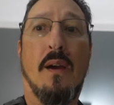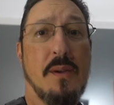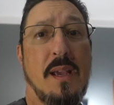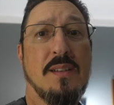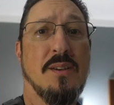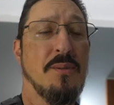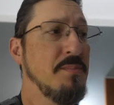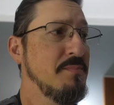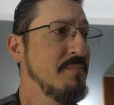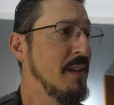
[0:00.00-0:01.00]
Okay,
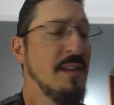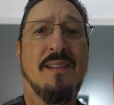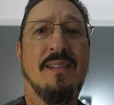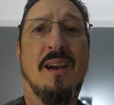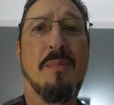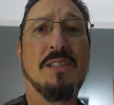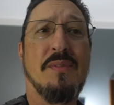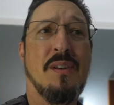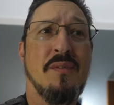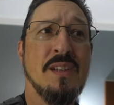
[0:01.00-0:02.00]
so not much
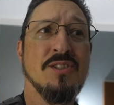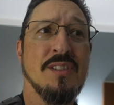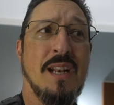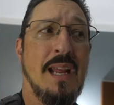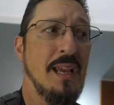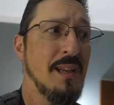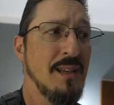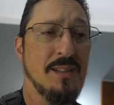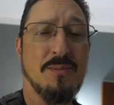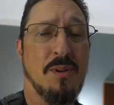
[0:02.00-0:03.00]
of an adventure today.
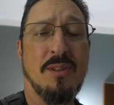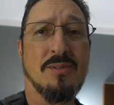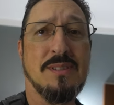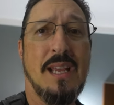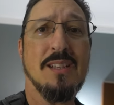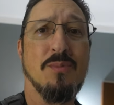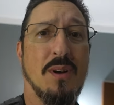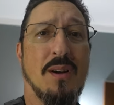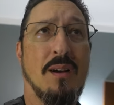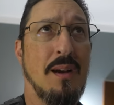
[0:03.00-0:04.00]
It's one of those days
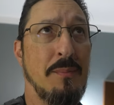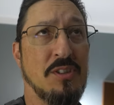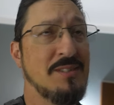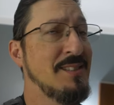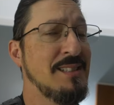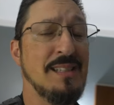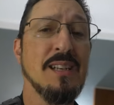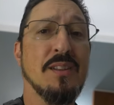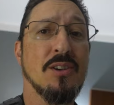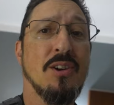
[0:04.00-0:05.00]
where I'm just
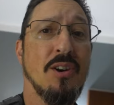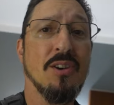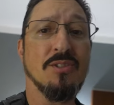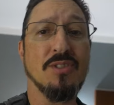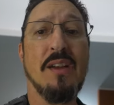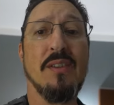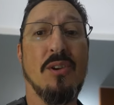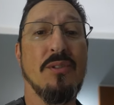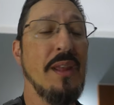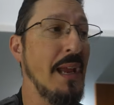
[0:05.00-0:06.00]
sitting car driving
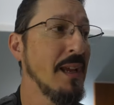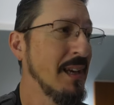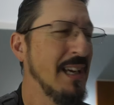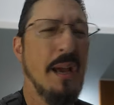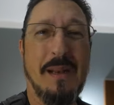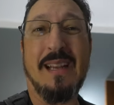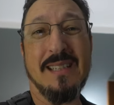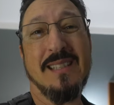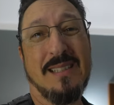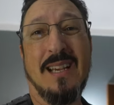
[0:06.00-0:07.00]
all day. I mean, I
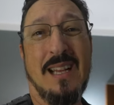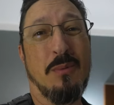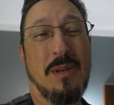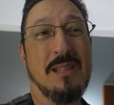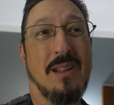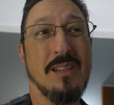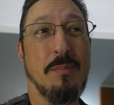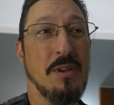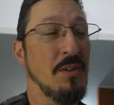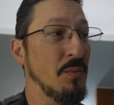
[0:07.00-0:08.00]
guess that's kind of what it's like
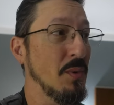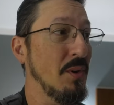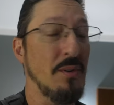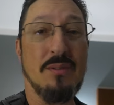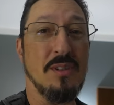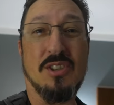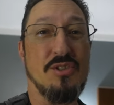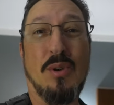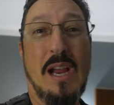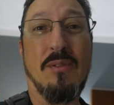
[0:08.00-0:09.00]
to be on the road. You
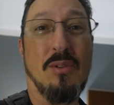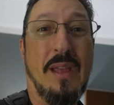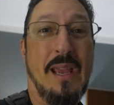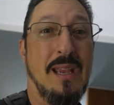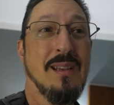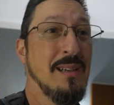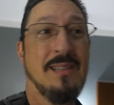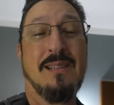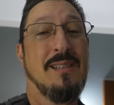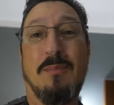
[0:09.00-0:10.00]
just drive all day
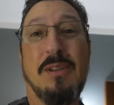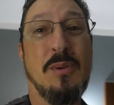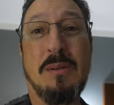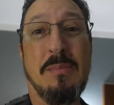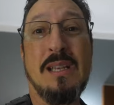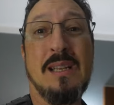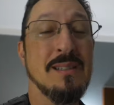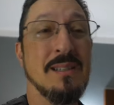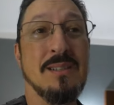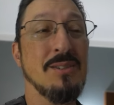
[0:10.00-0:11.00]
in between
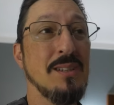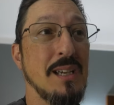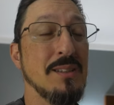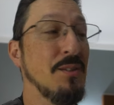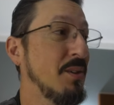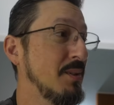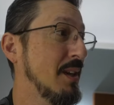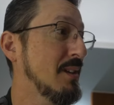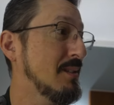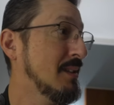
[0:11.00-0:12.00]
meetings until you get to a
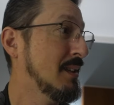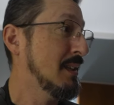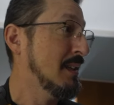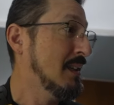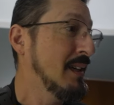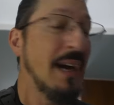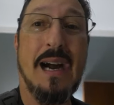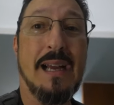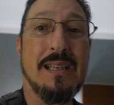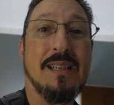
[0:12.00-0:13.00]
hotel.
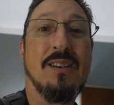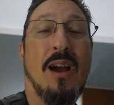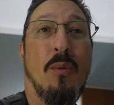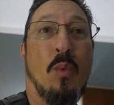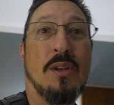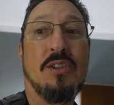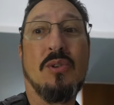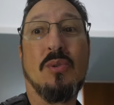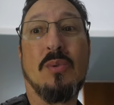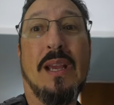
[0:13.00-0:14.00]
I did not want
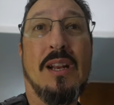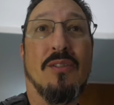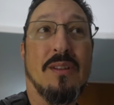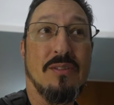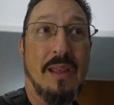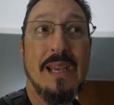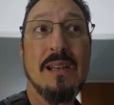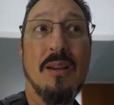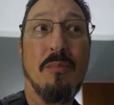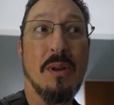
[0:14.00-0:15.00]
to get here this
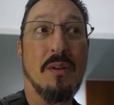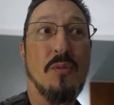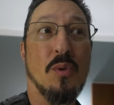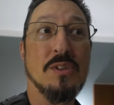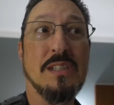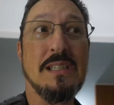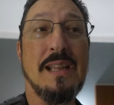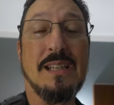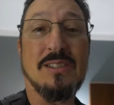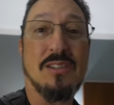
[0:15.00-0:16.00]
late, but unfortunately,
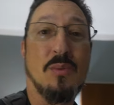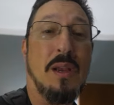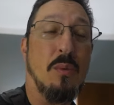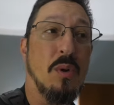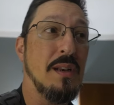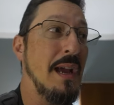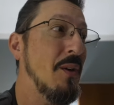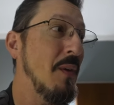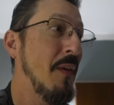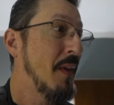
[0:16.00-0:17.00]
that's just the way it worked
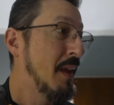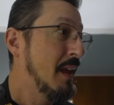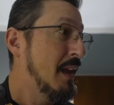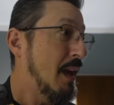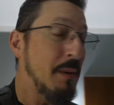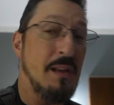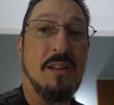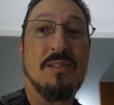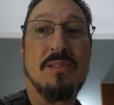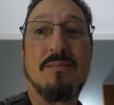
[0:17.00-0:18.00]
out. I mean,
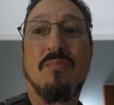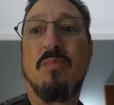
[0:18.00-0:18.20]
it's